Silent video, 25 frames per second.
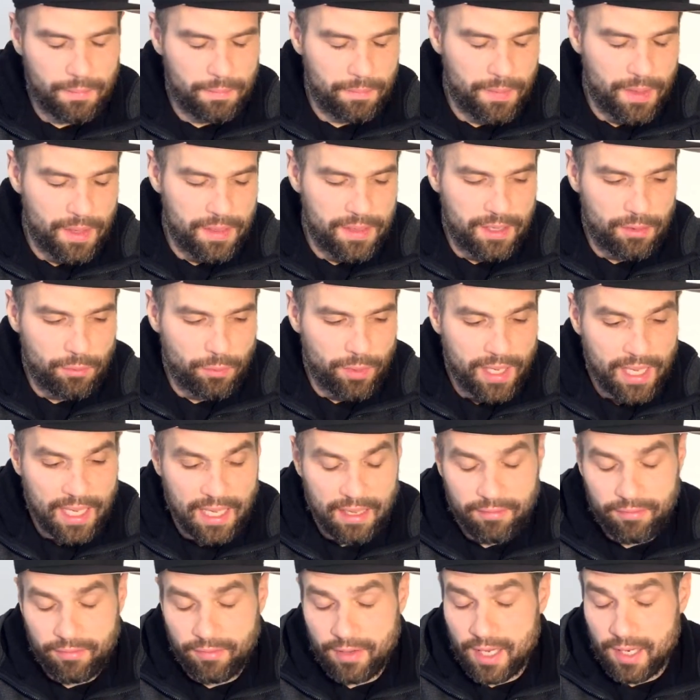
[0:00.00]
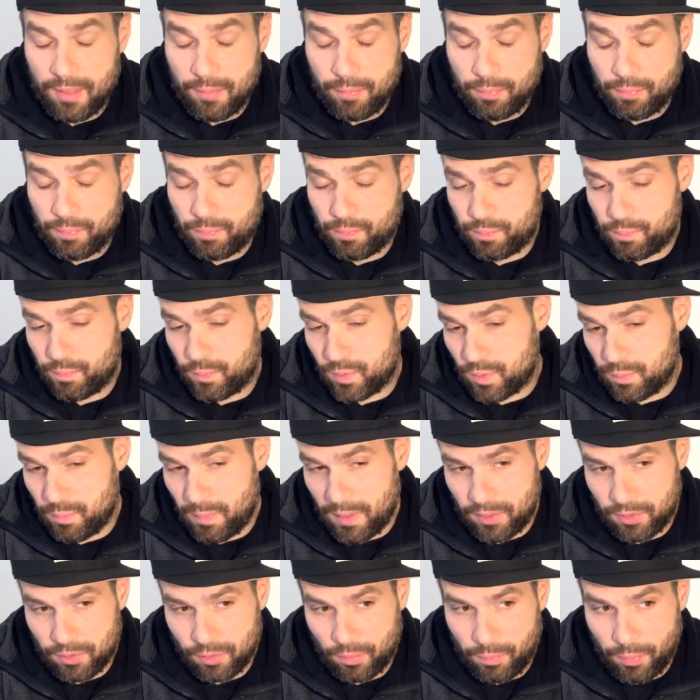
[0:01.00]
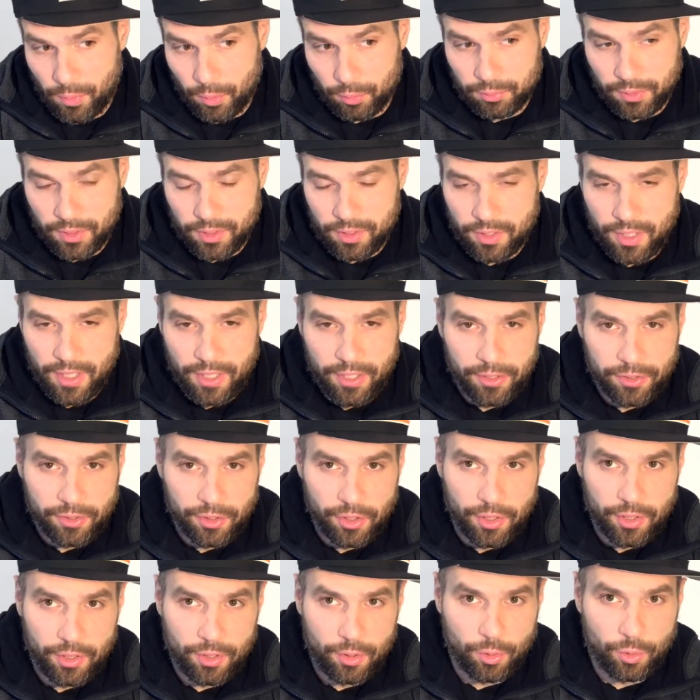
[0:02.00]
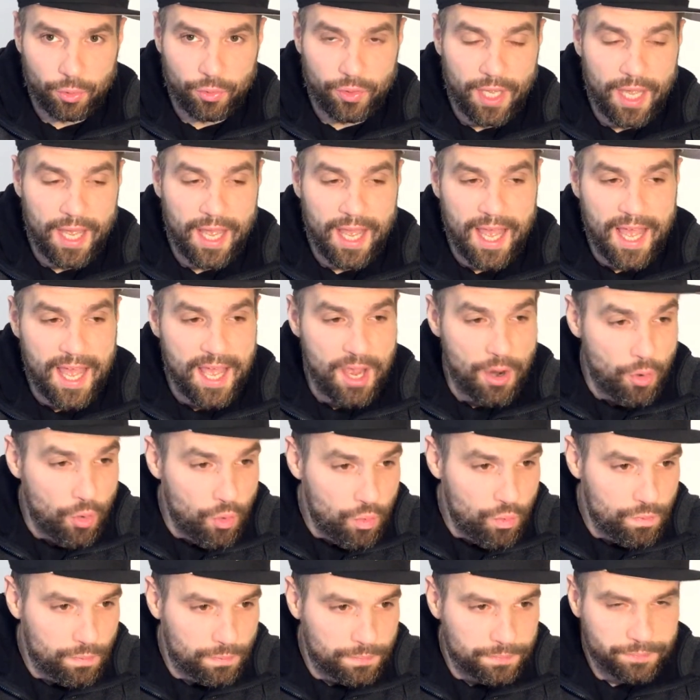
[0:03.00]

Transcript: Then we have a special Polish character called EU,